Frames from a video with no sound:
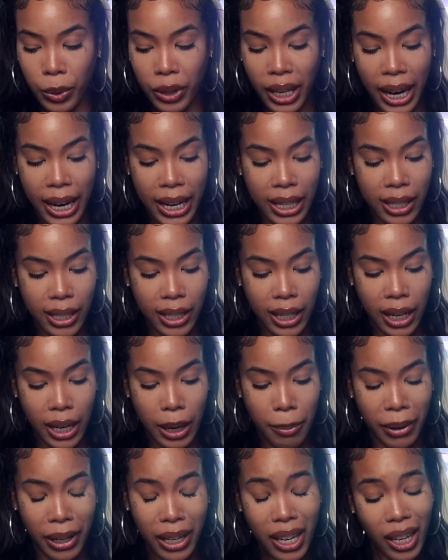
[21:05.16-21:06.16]
was
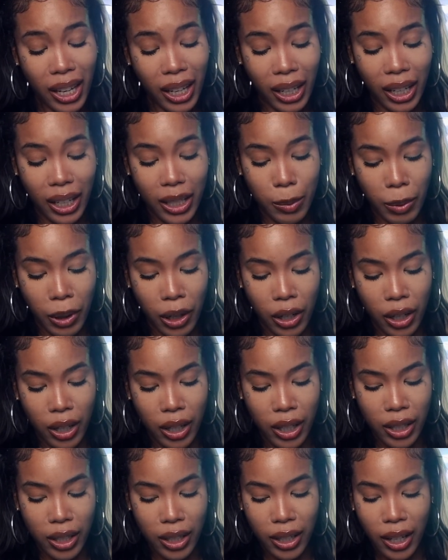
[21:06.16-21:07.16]
hasty, but he can kiss
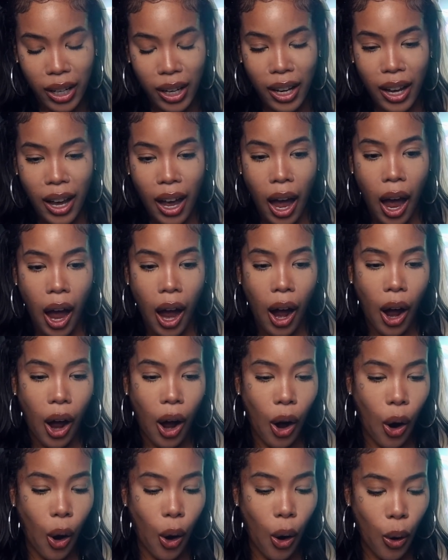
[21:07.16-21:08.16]
my ass.
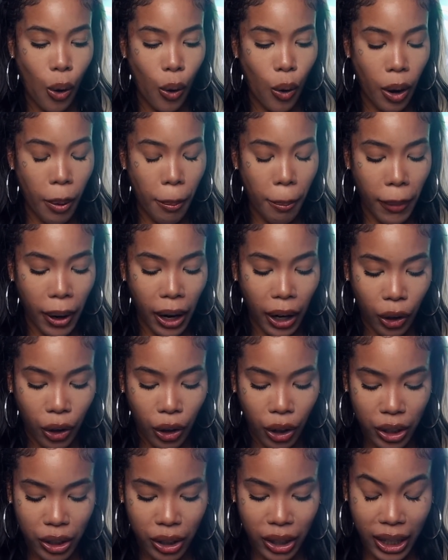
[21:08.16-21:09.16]
Oh my
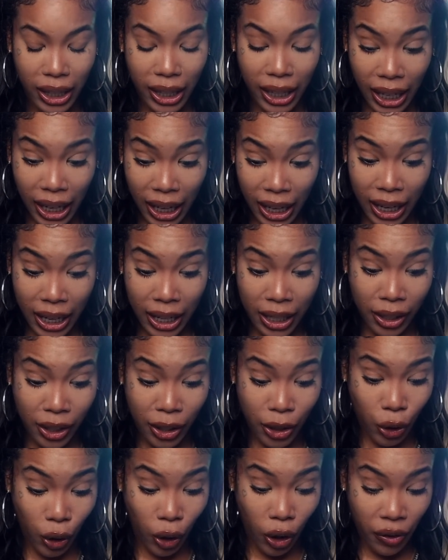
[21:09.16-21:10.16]
God.
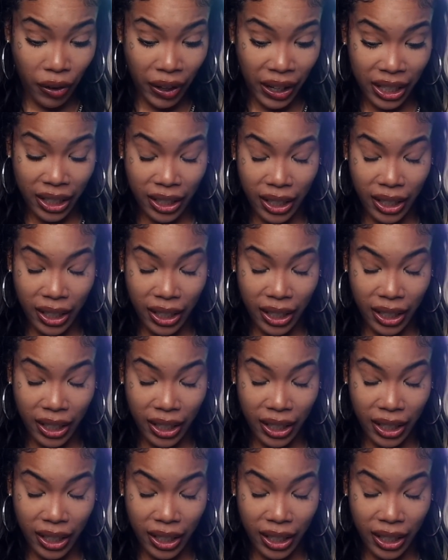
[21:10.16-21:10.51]
These stories